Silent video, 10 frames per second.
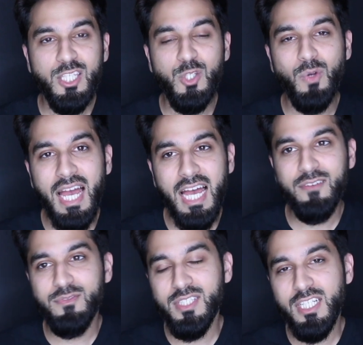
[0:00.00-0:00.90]
you
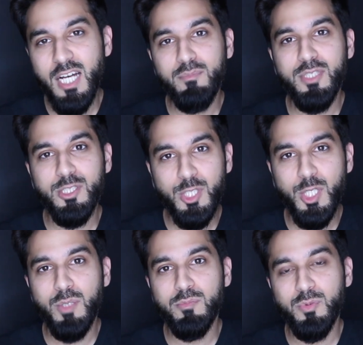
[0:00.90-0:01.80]
have to come to
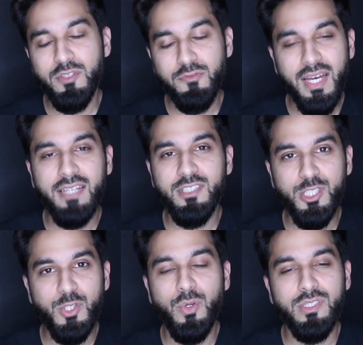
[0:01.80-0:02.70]
terms with the fact that
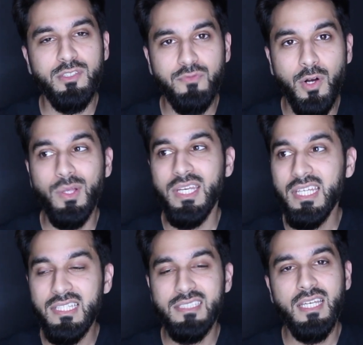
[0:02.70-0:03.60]
you're going to fall.
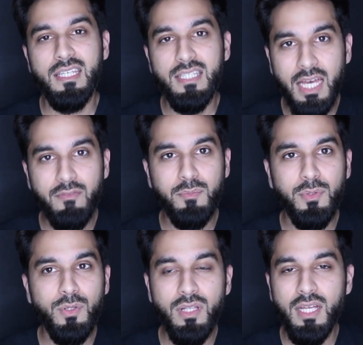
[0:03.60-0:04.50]
It is
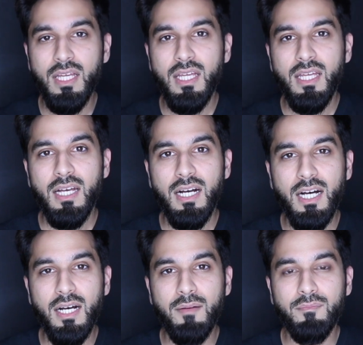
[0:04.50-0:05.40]
inevitable.
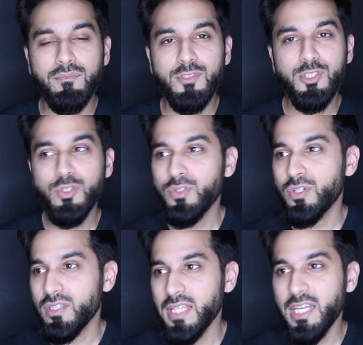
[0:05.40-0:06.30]
Um, sooner
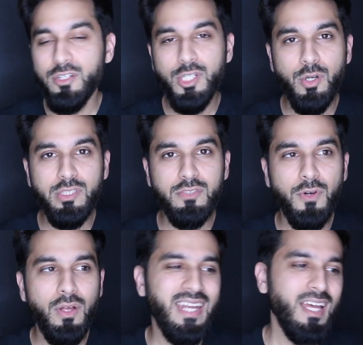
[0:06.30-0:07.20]
or later, you're going to
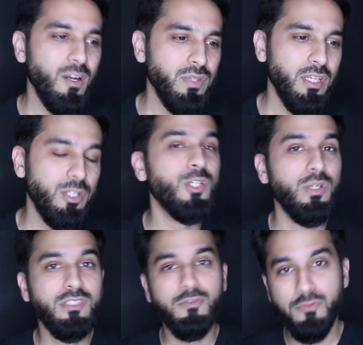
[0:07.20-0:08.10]
fall. And not only are you
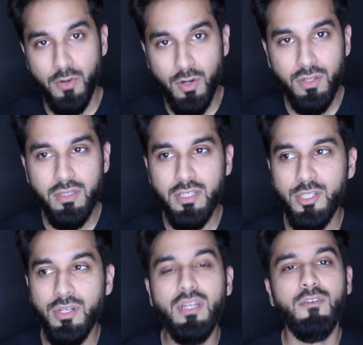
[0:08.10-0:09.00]
going to fall,
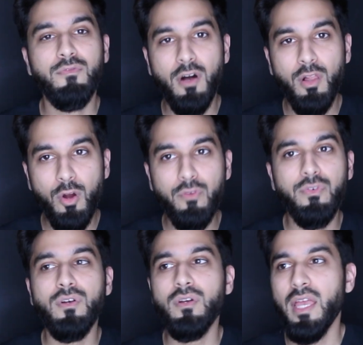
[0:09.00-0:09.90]
you're going to fall
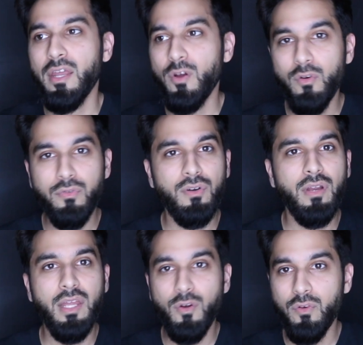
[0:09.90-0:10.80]
over and
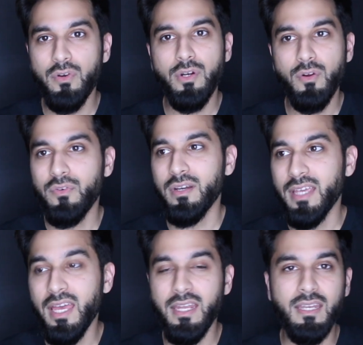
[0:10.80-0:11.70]
over and over and over
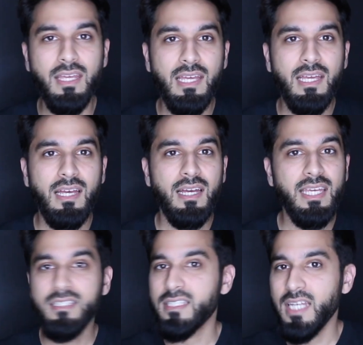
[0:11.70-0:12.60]
again.
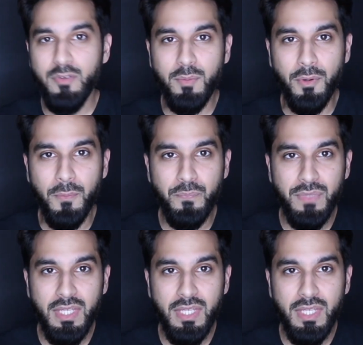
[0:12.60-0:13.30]
It's inevitable.